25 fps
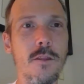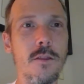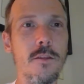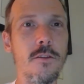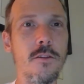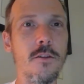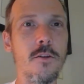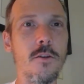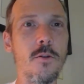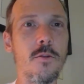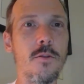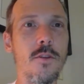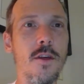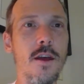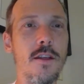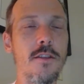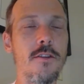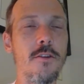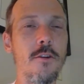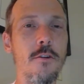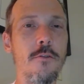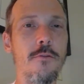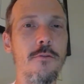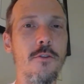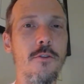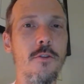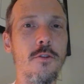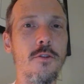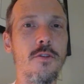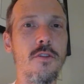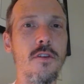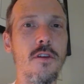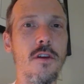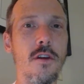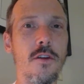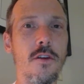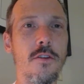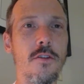So that's our
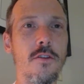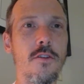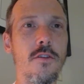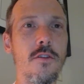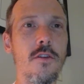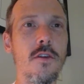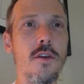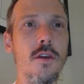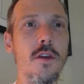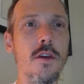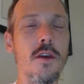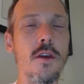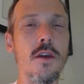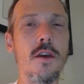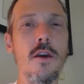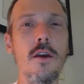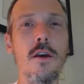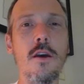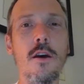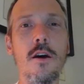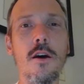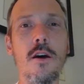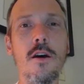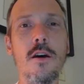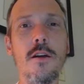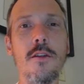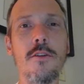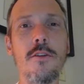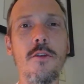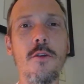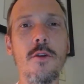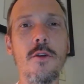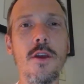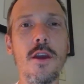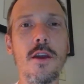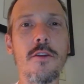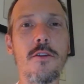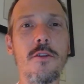first test.
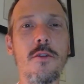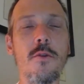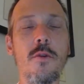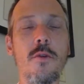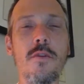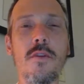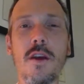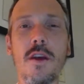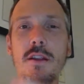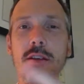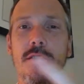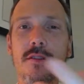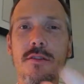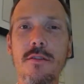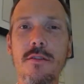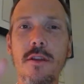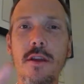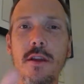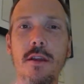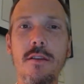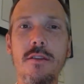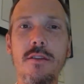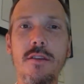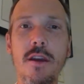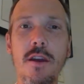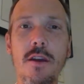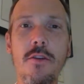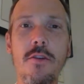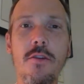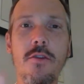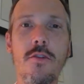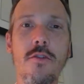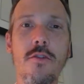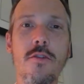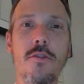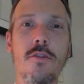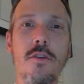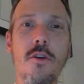So we've got
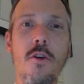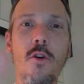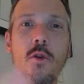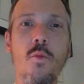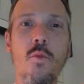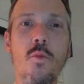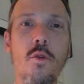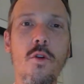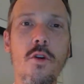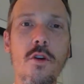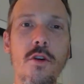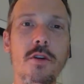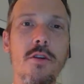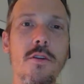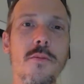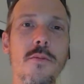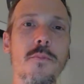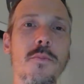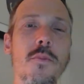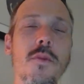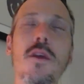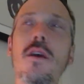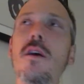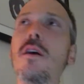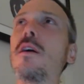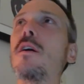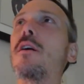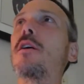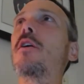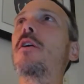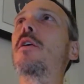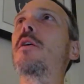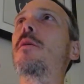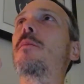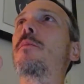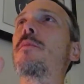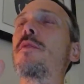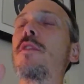tests, homework.
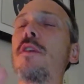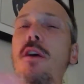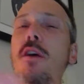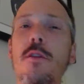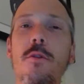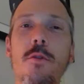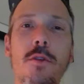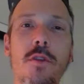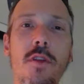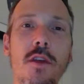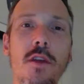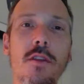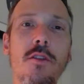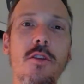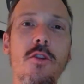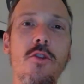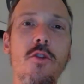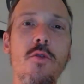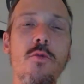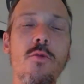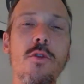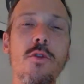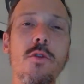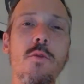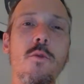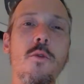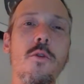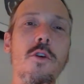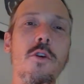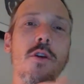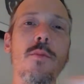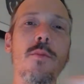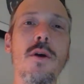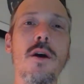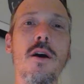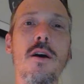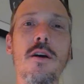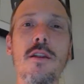The other thing that you want to
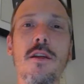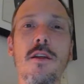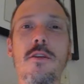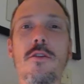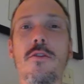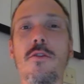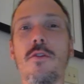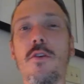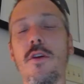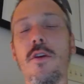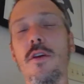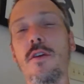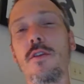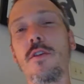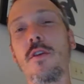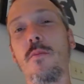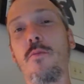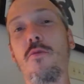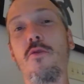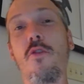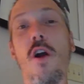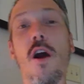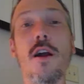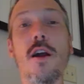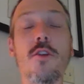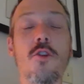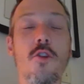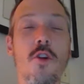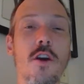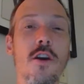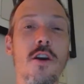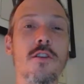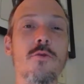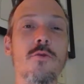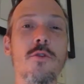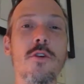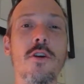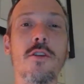worry about is a
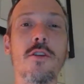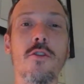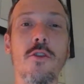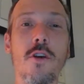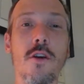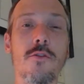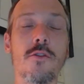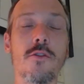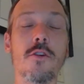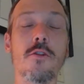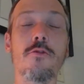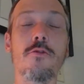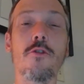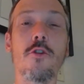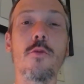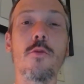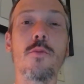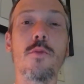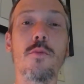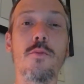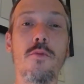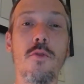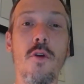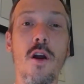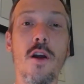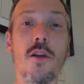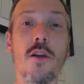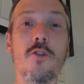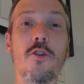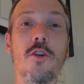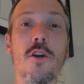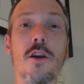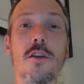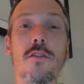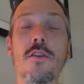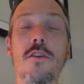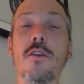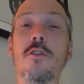project. We also have a group
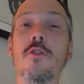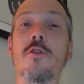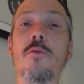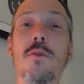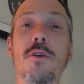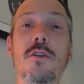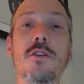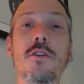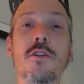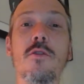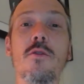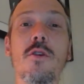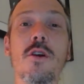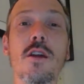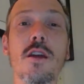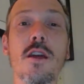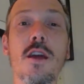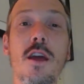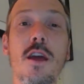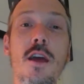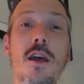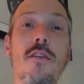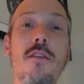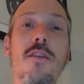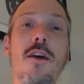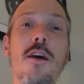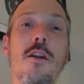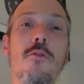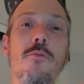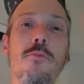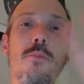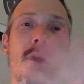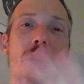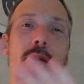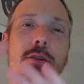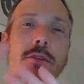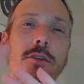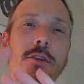project that you'll be doing. That'll
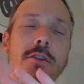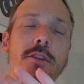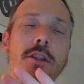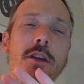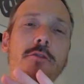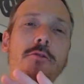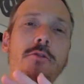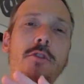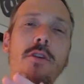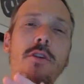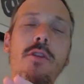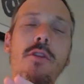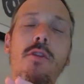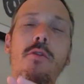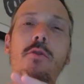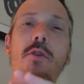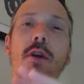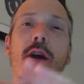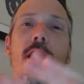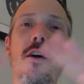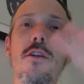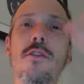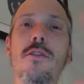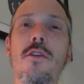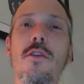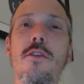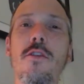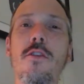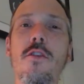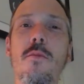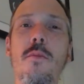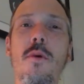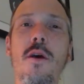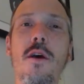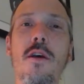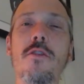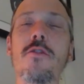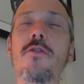basically run throughout the
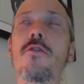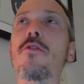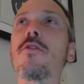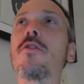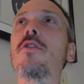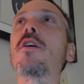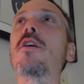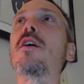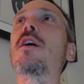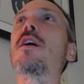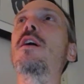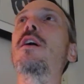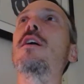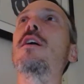semester.